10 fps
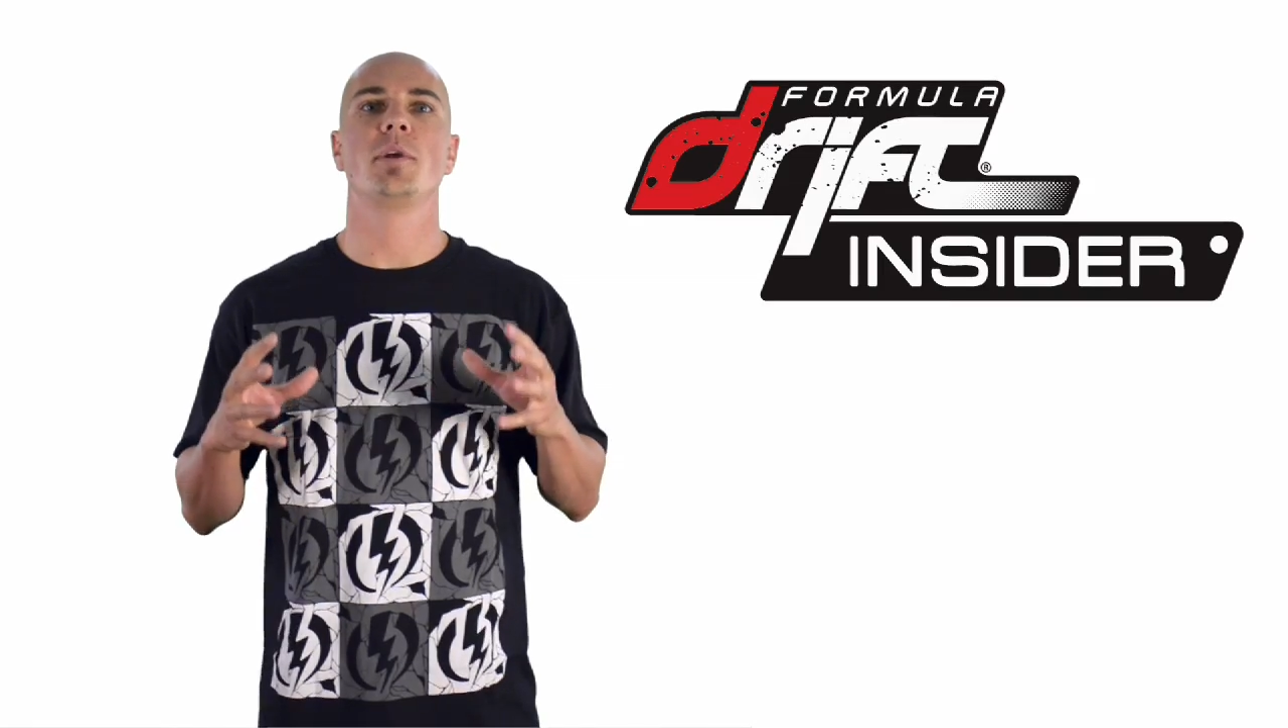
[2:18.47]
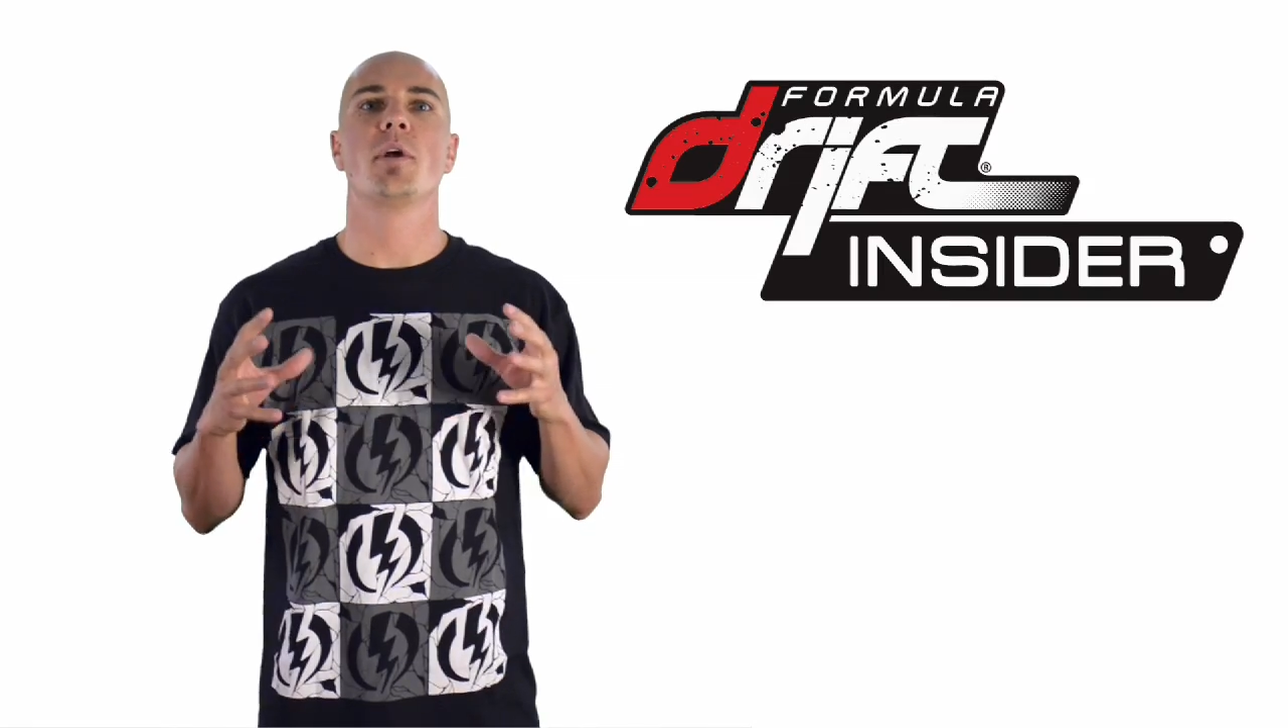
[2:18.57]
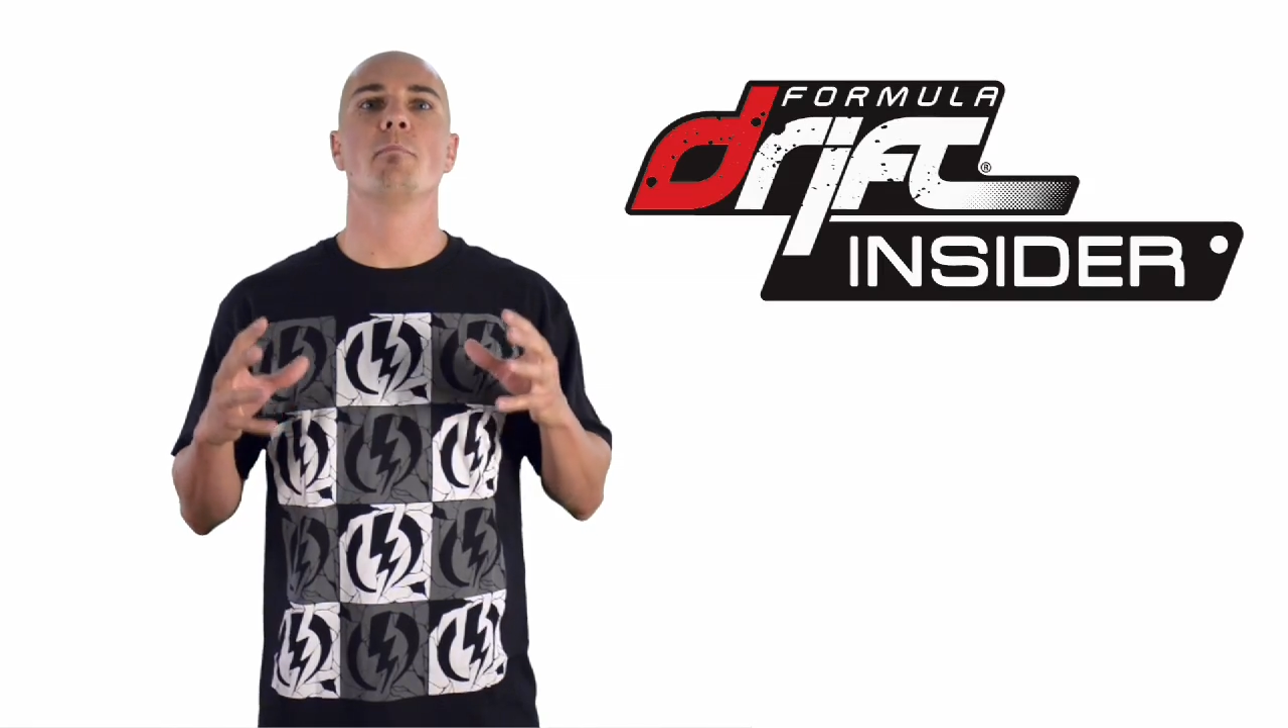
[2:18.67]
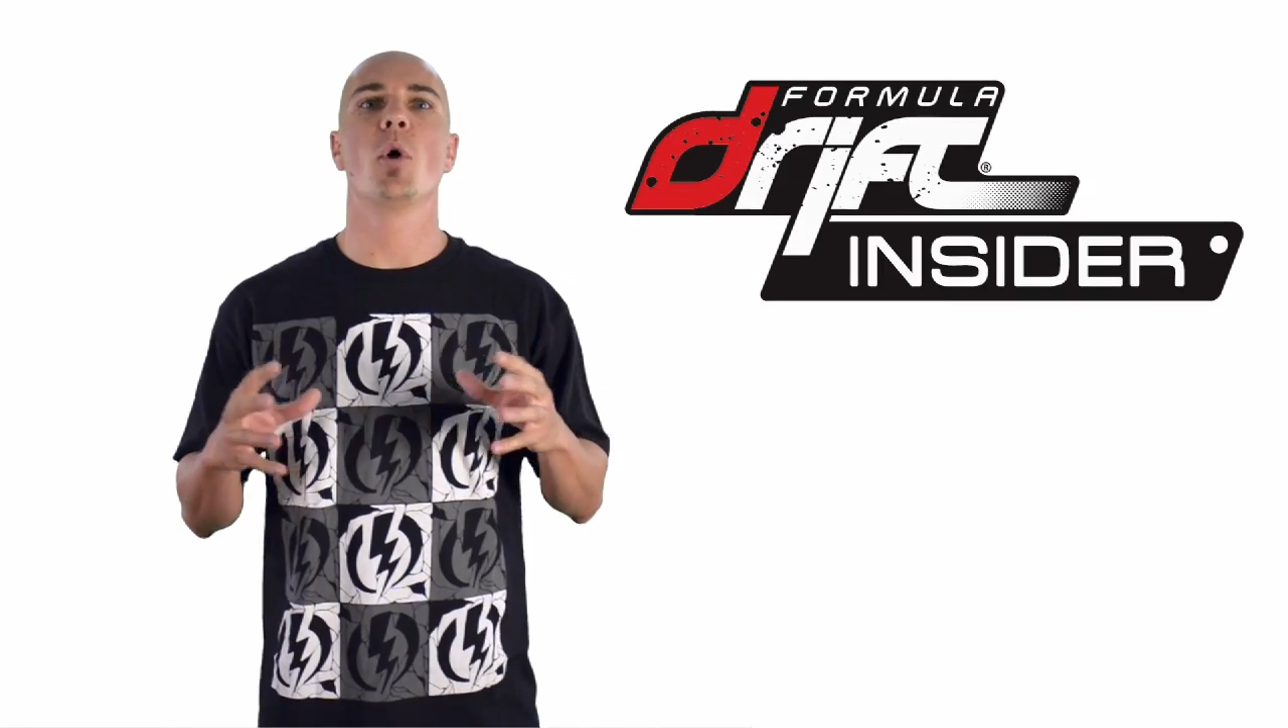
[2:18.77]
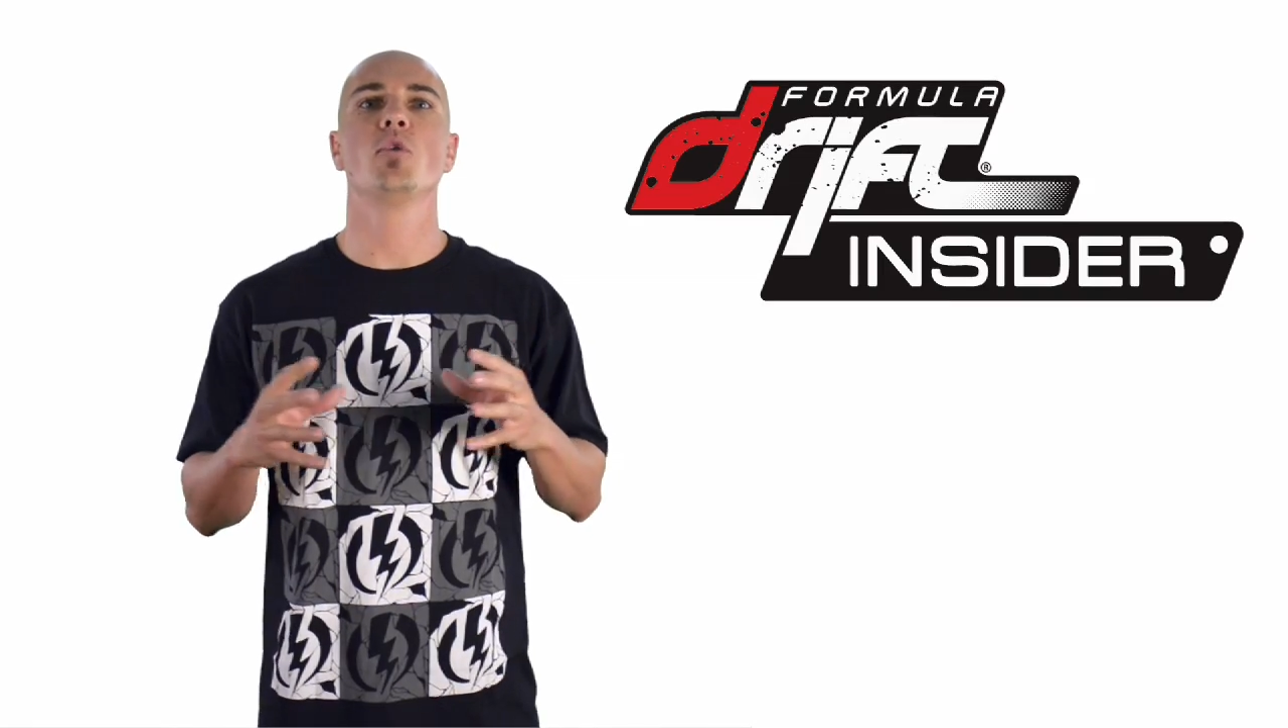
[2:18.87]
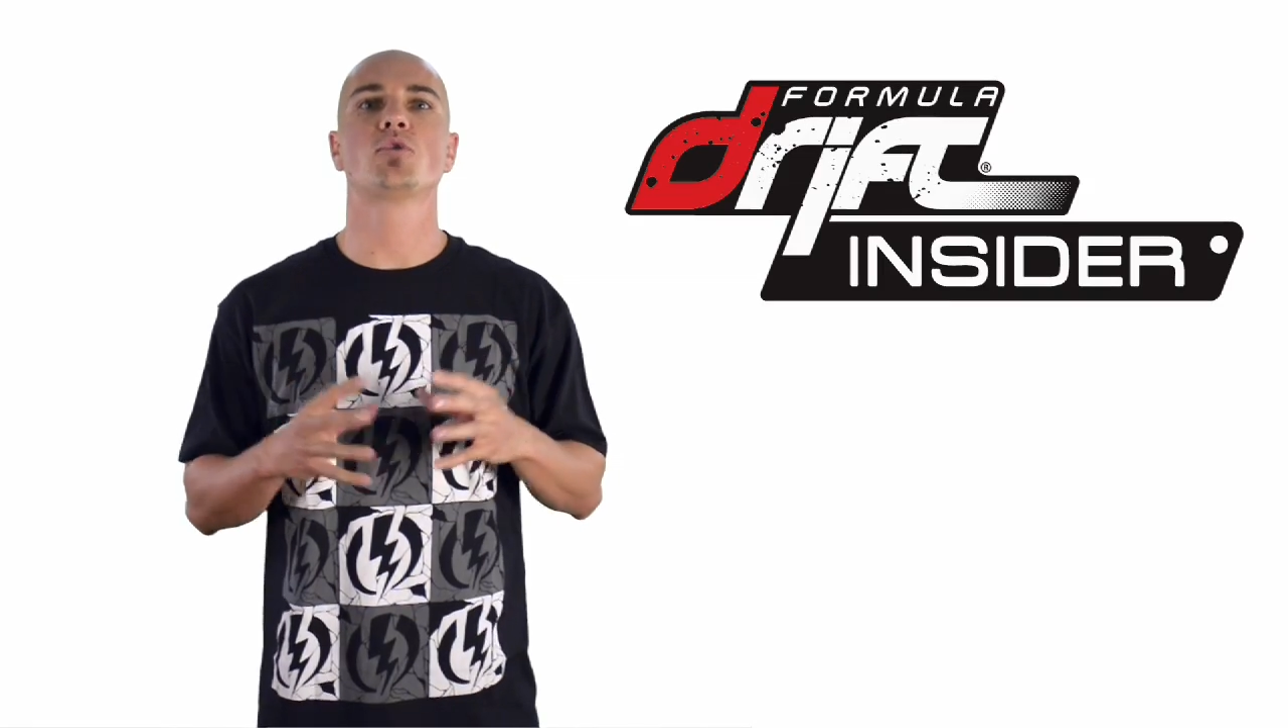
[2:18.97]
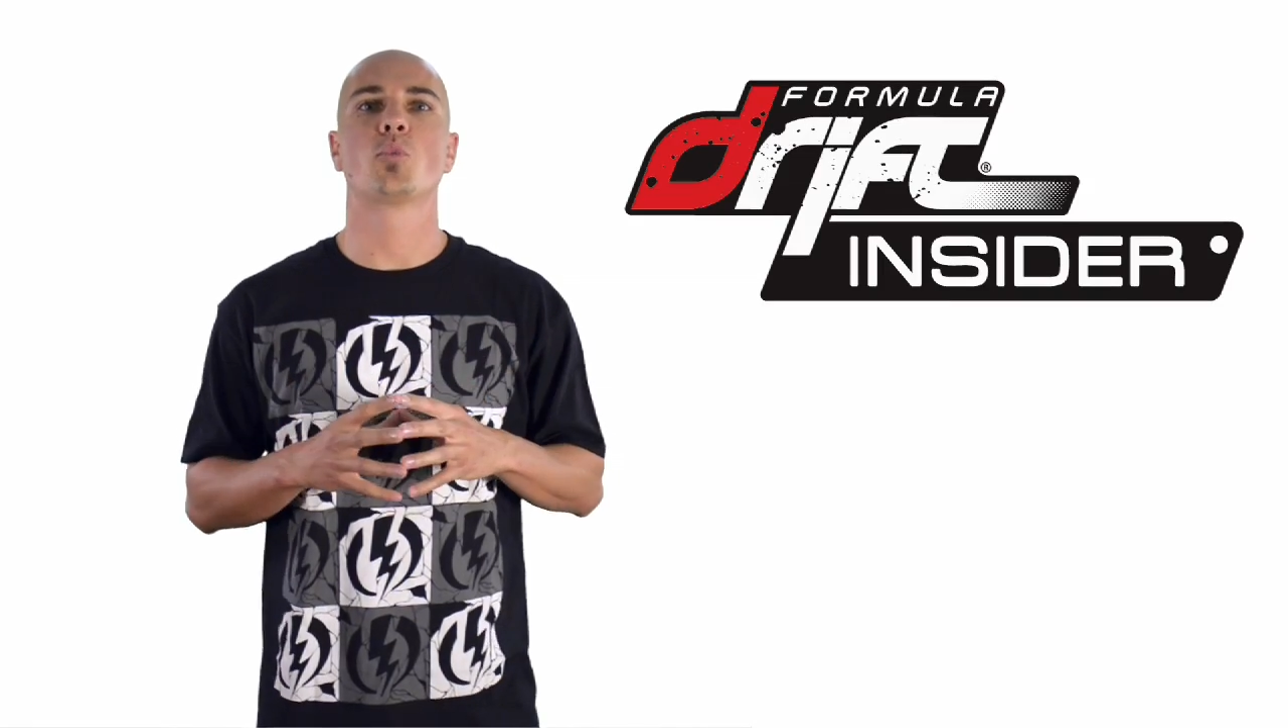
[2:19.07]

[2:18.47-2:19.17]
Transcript: the most